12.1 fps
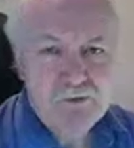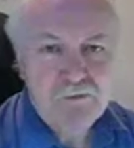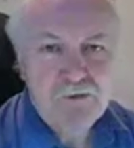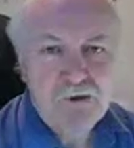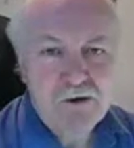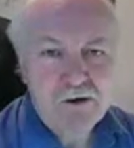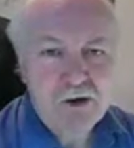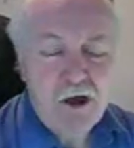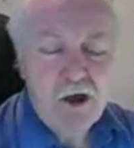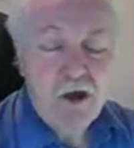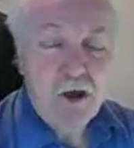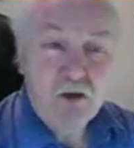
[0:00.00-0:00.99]
them if they could
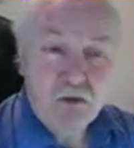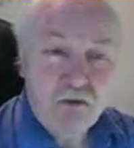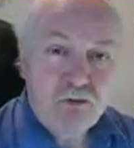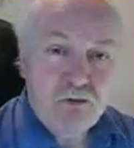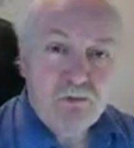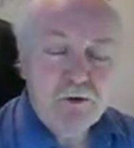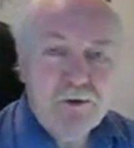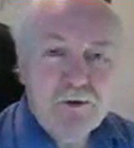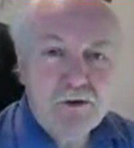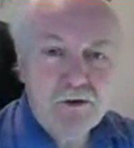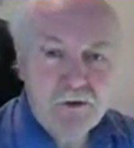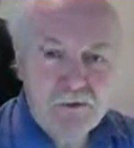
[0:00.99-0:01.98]
contribute
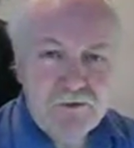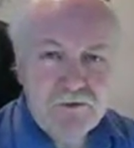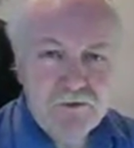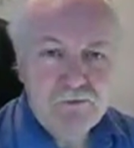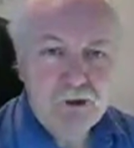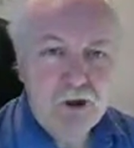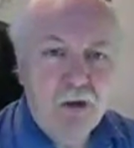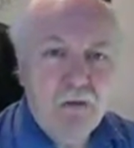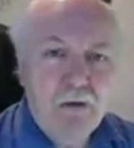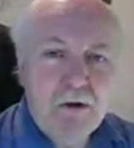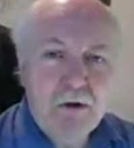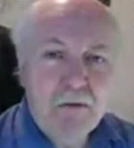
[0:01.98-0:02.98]
the history of their
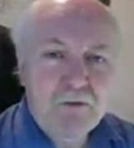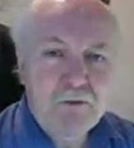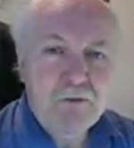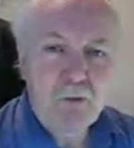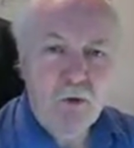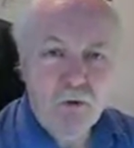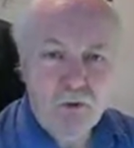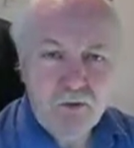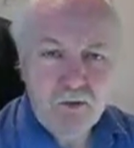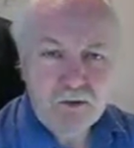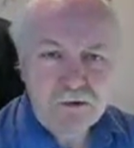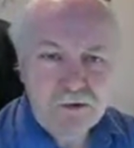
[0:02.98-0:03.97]
company up into what they're
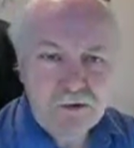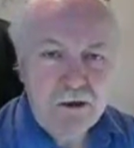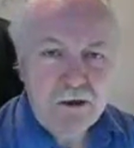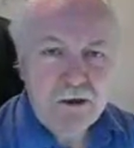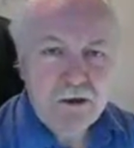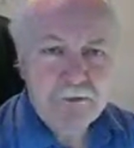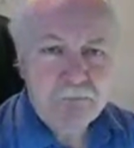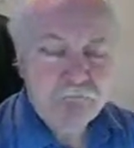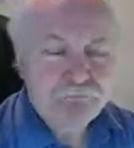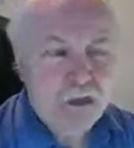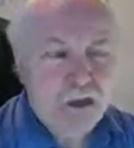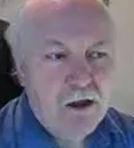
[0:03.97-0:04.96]
doing today.
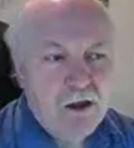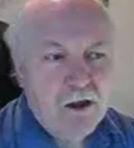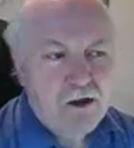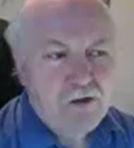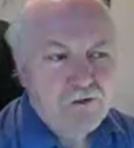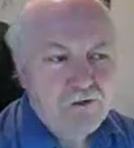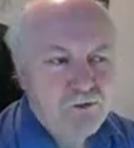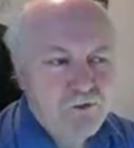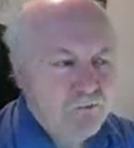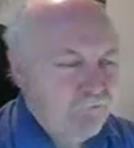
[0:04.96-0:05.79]
So,